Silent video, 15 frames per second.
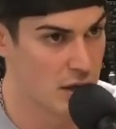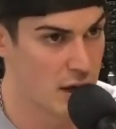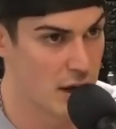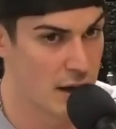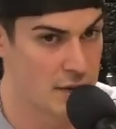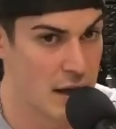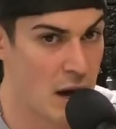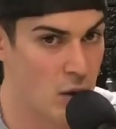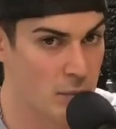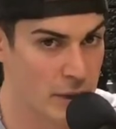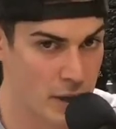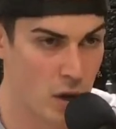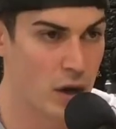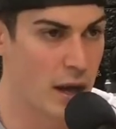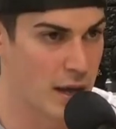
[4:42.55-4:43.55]
And now I'm
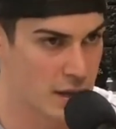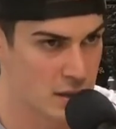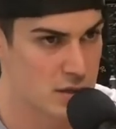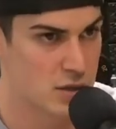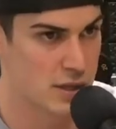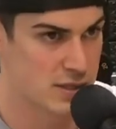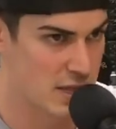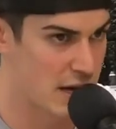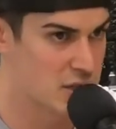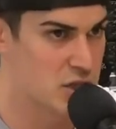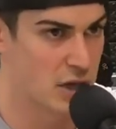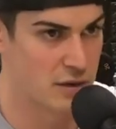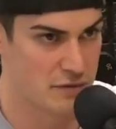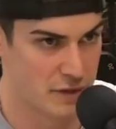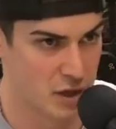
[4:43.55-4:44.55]
like, okay, so this guy's
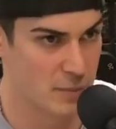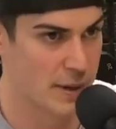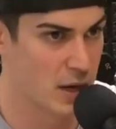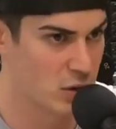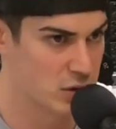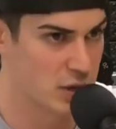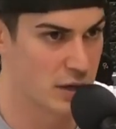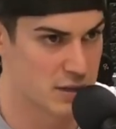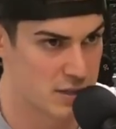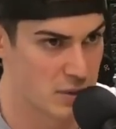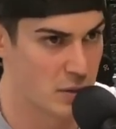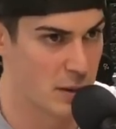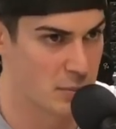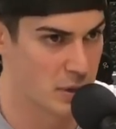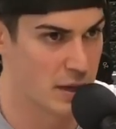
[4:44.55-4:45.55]
trying to figure me out, trying to see
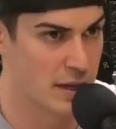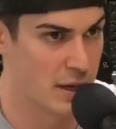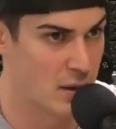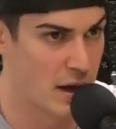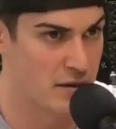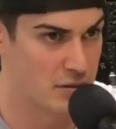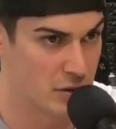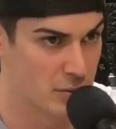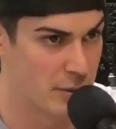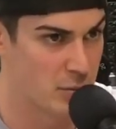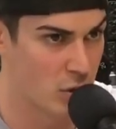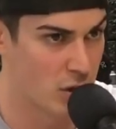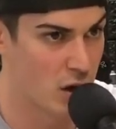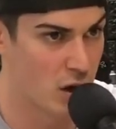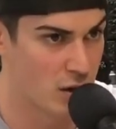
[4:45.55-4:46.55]
where I play. Now I have a little bit
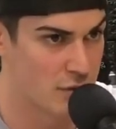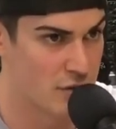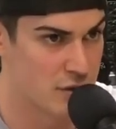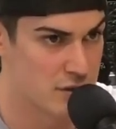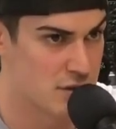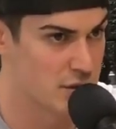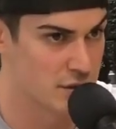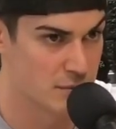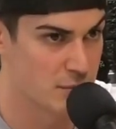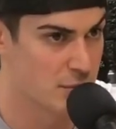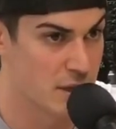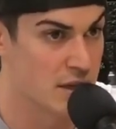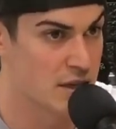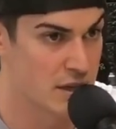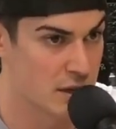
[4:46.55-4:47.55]
more confidence in
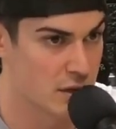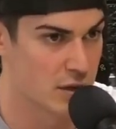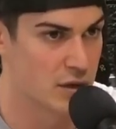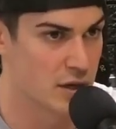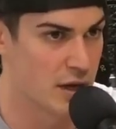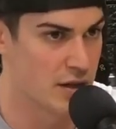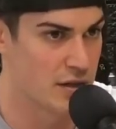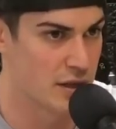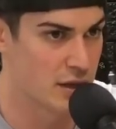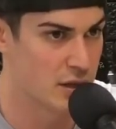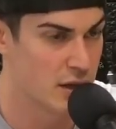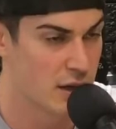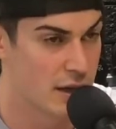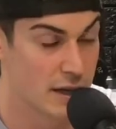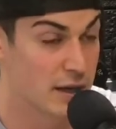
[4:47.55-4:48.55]
being here kind of thing.
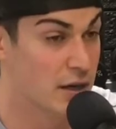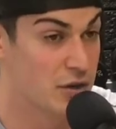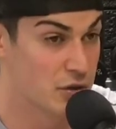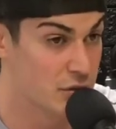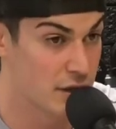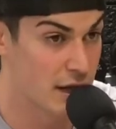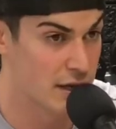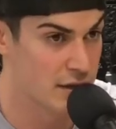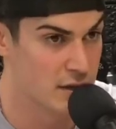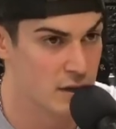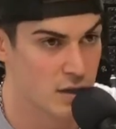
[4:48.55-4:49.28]
And he didn't do that.